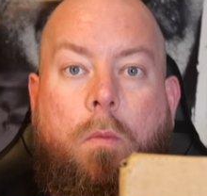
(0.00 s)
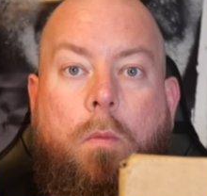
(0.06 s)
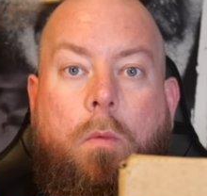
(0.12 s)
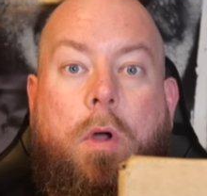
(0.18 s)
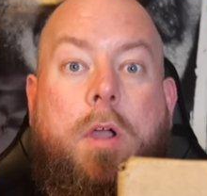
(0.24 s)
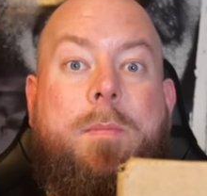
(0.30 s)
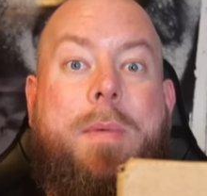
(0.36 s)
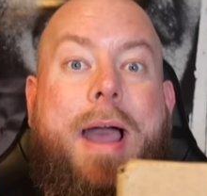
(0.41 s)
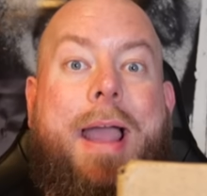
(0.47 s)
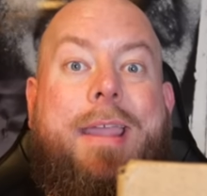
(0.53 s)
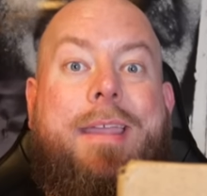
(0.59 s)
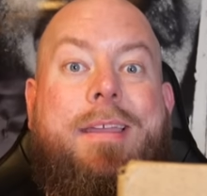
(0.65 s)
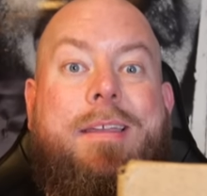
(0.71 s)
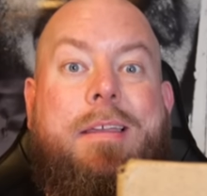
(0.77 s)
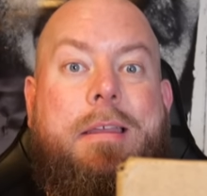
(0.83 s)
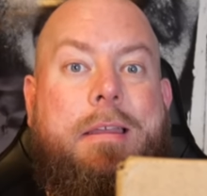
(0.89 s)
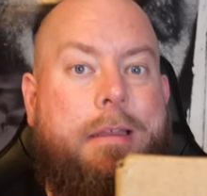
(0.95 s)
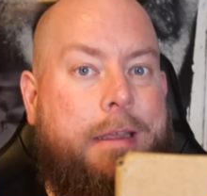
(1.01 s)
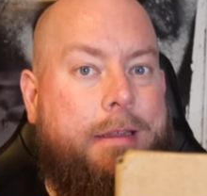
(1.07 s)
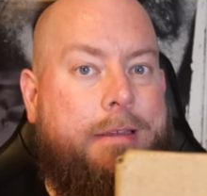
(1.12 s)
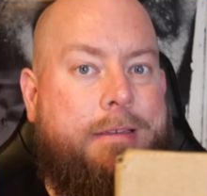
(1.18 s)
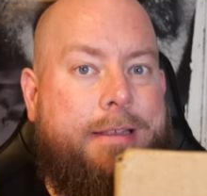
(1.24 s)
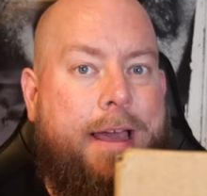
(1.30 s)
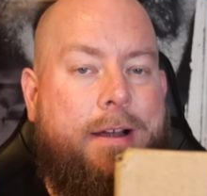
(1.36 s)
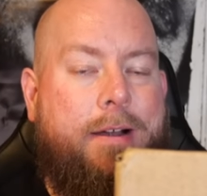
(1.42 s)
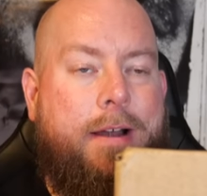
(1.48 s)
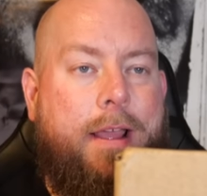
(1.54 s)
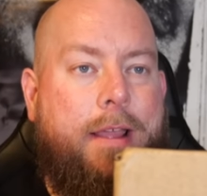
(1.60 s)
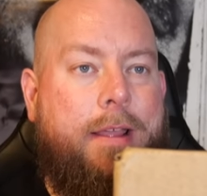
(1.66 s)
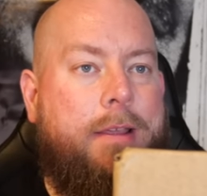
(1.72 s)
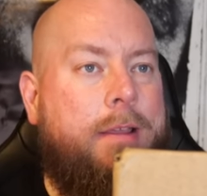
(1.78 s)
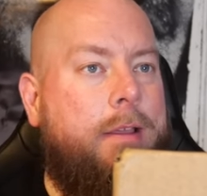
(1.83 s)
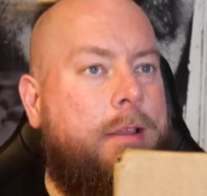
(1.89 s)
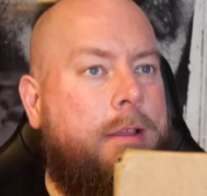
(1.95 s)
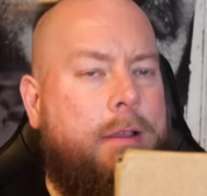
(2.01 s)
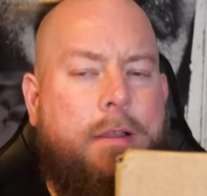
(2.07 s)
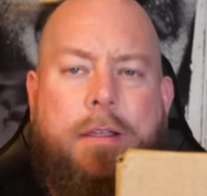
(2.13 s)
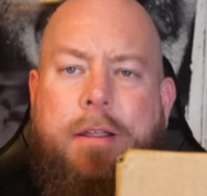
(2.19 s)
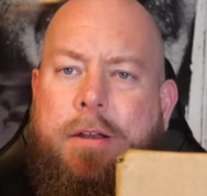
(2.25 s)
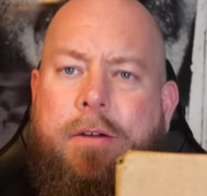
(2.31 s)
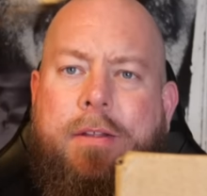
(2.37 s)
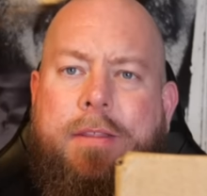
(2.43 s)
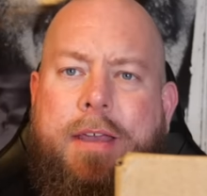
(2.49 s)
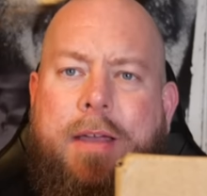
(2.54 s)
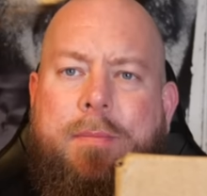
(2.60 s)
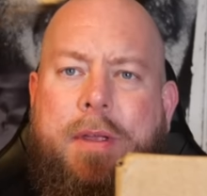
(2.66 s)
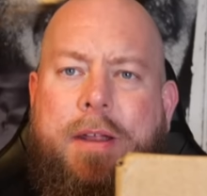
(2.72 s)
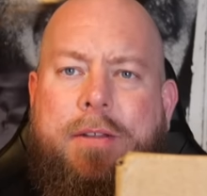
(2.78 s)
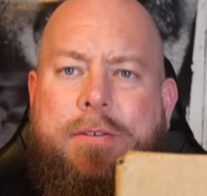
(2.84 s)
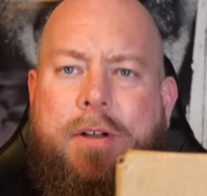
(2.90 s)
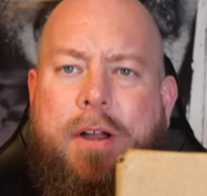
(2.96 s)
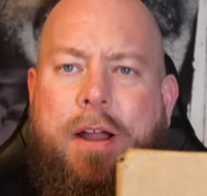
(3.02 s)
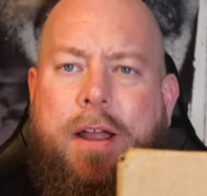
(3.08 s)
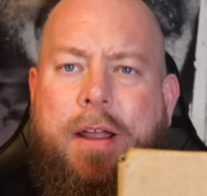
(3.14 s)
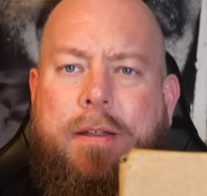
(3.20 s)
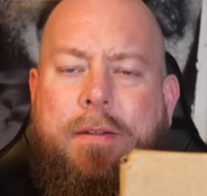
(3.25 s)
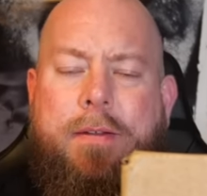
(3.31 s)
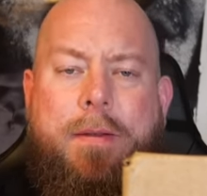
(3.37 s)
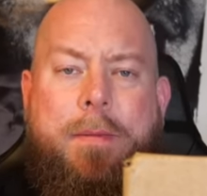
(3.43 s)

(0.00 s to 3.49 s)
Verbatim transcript: Welcome back. It's Saturday. You know what that means, right?